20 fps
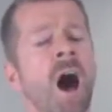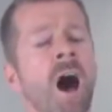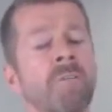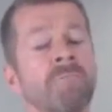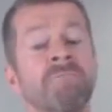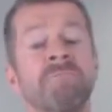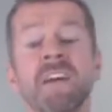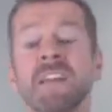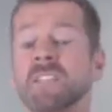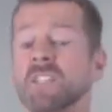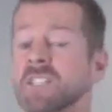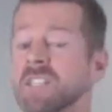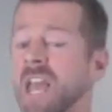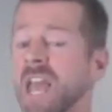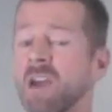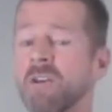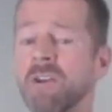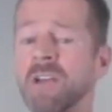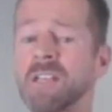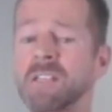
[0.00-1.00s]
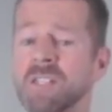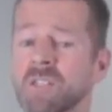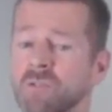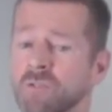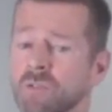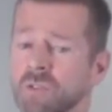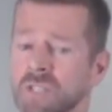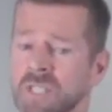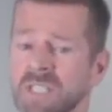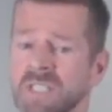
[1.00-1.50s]
Vegetarian
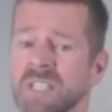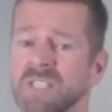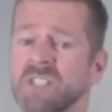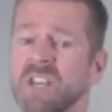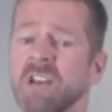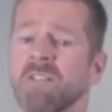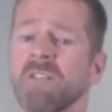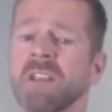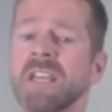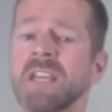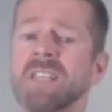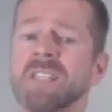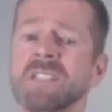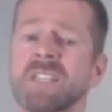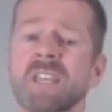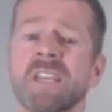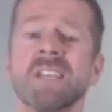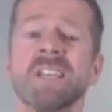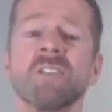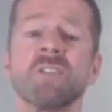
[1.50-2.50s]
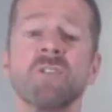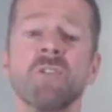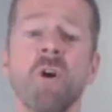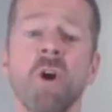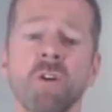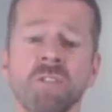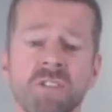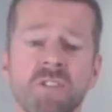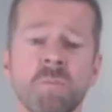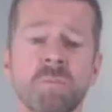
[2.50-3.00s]
sources are generally considered
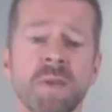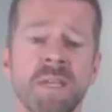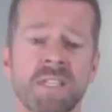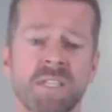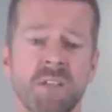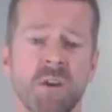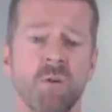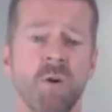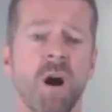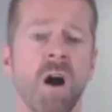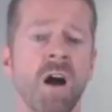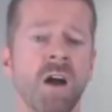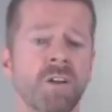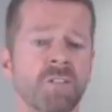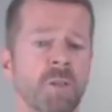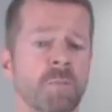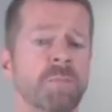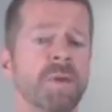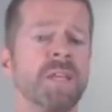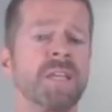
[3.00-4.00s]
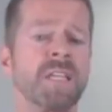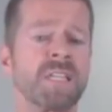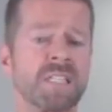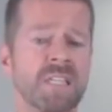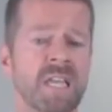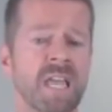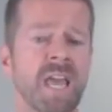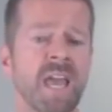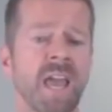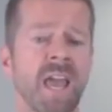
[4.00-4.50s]
not to be so high on the
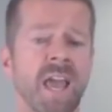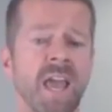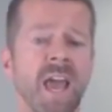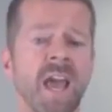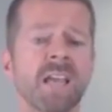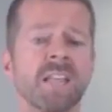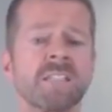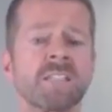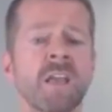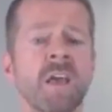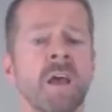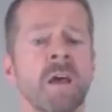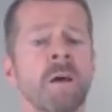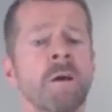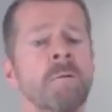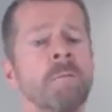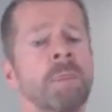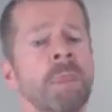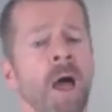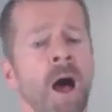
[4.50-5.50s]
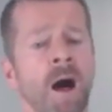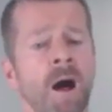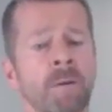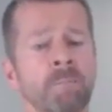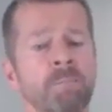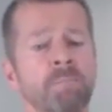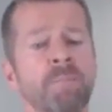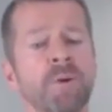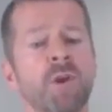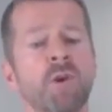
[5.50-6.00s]
PDCAAS
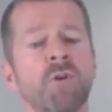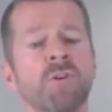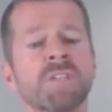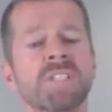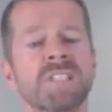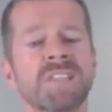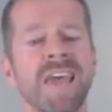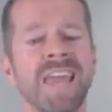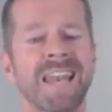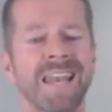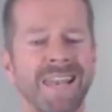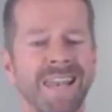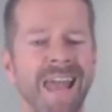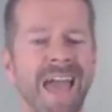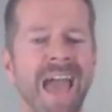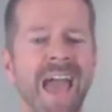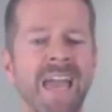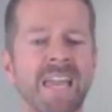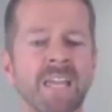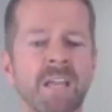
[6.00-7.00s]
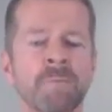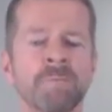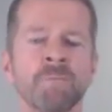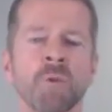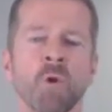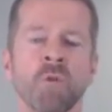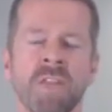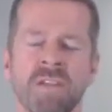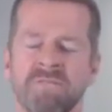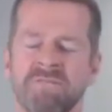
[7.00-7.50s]
because they lack,
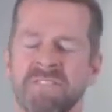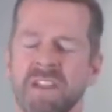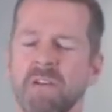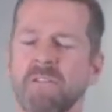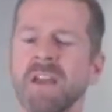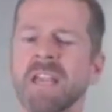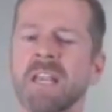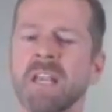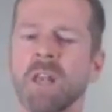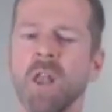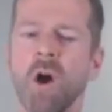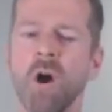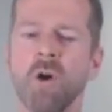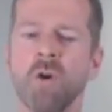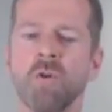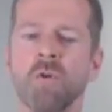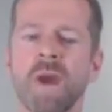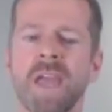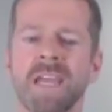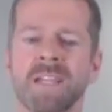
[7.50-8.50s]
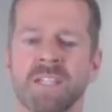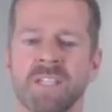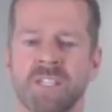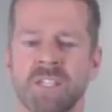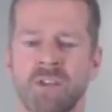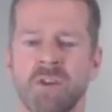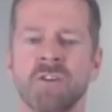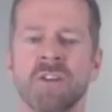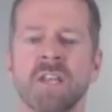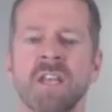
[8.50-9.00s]
or they're very low in
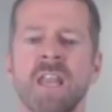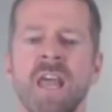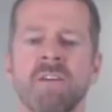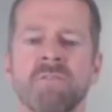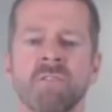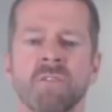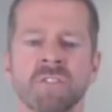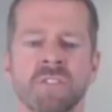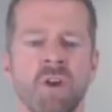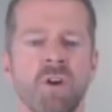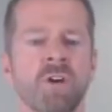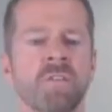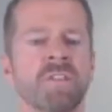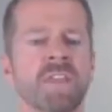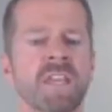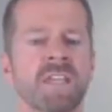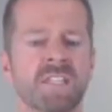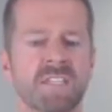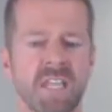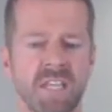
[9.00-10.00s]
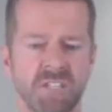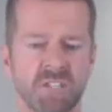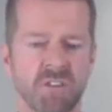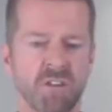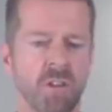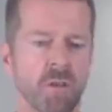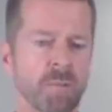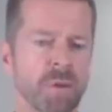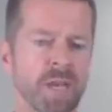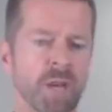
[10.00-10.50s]
certain levels of the essential
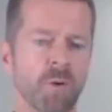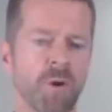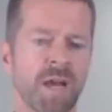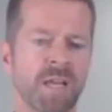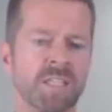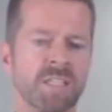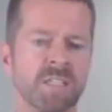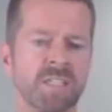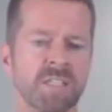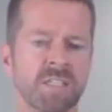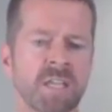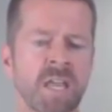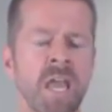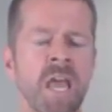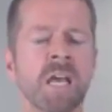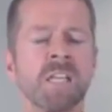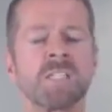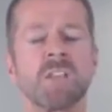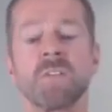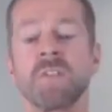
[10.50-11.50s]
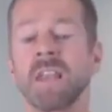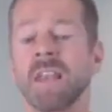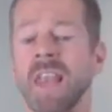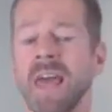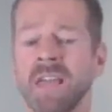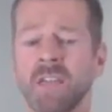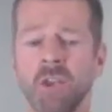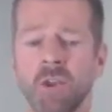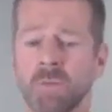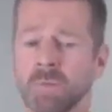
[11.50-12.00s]
amino acids. So the
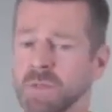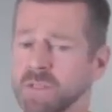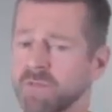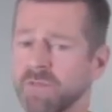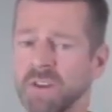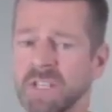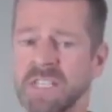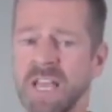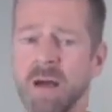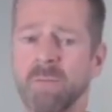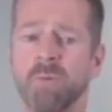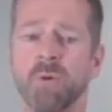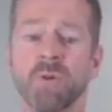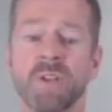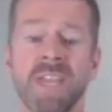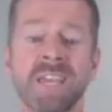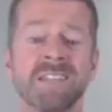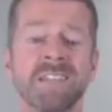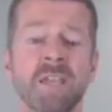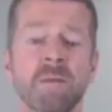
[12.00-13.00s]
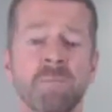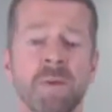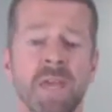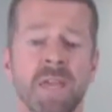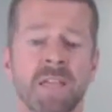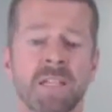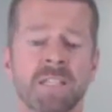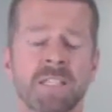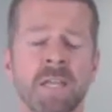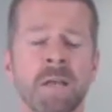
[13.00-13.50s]
legumes, for example, kidney
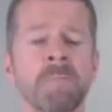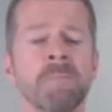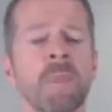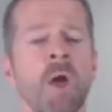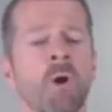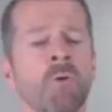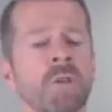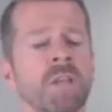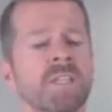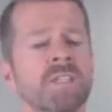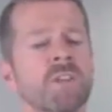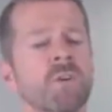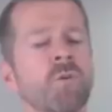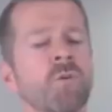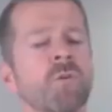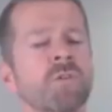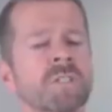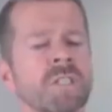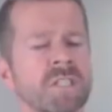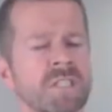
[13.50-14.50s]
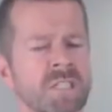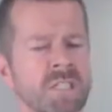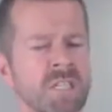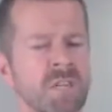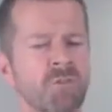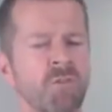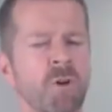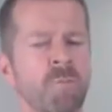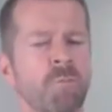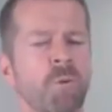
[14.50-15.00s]
beans, only scores
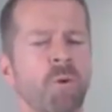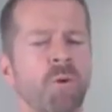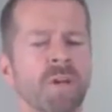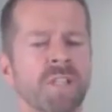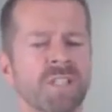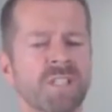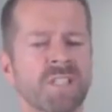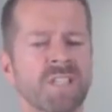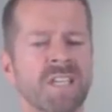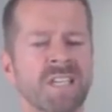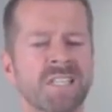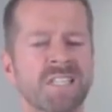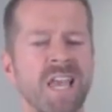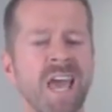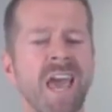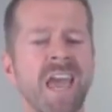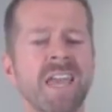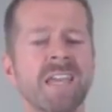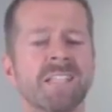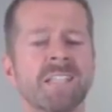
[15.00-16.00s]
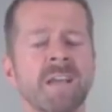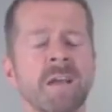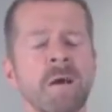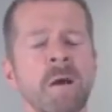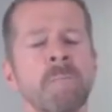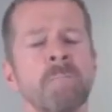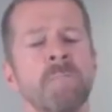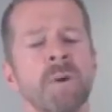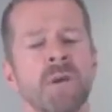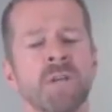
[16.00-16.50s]
0.68
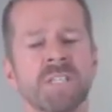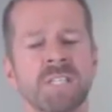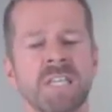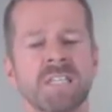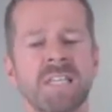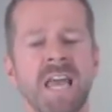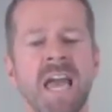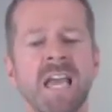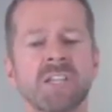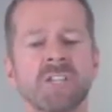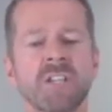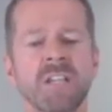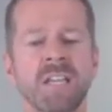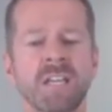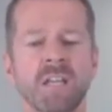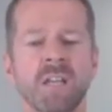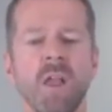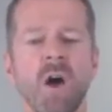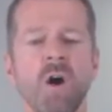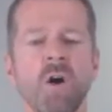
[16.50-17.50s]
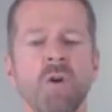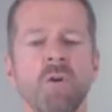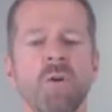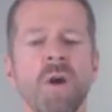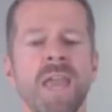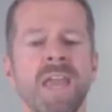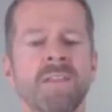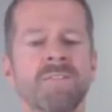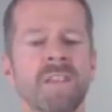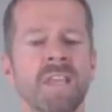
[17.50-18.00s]
because it's actually low
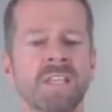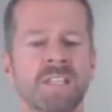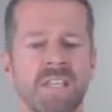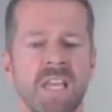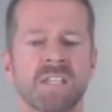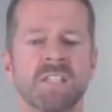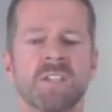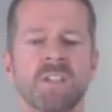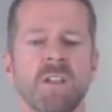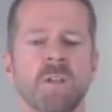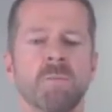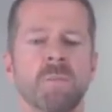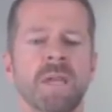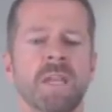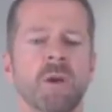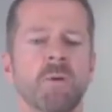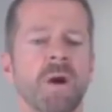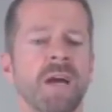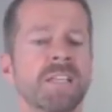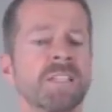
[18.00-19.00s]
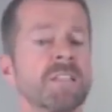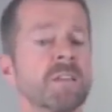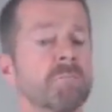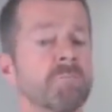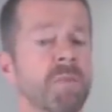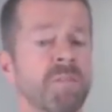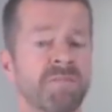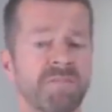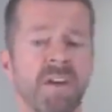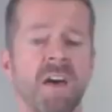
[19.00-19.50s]
in the essential amino acid
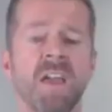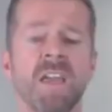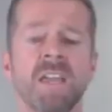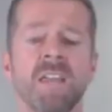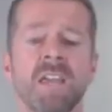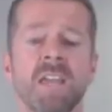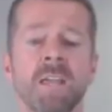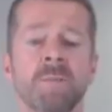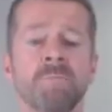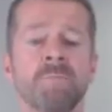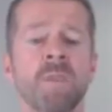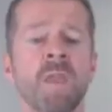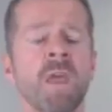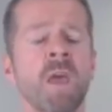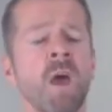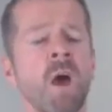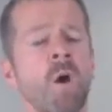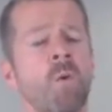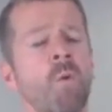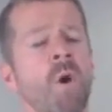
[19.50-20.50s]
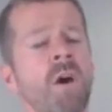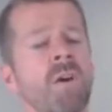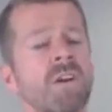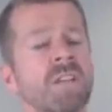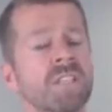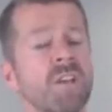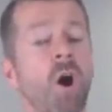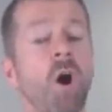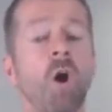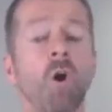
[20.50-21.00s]
methionine,
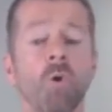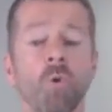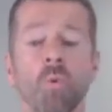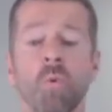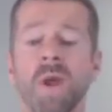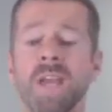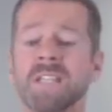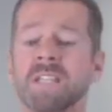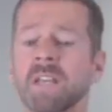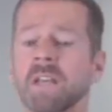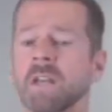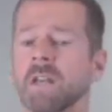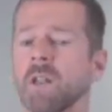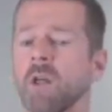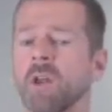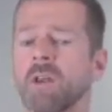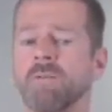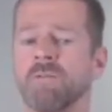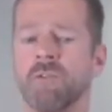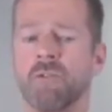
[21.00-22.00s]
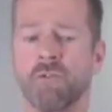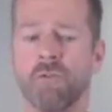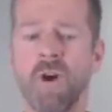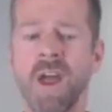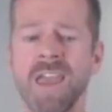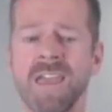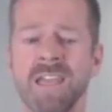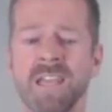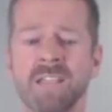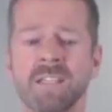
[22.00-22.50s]
whereas whole wheat and a lot of
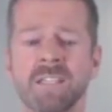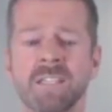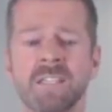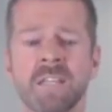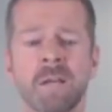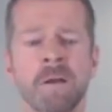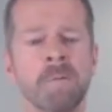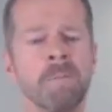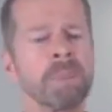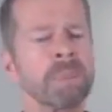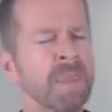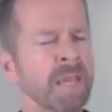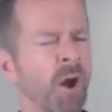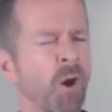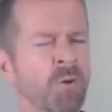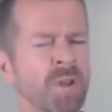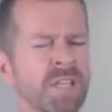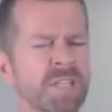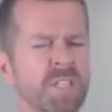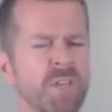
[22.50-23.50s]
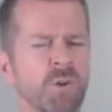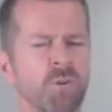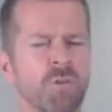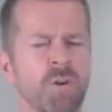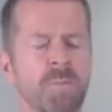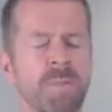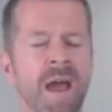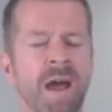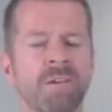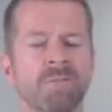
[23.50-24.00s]
grains only score
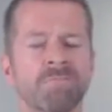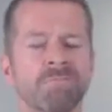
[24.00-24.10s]
about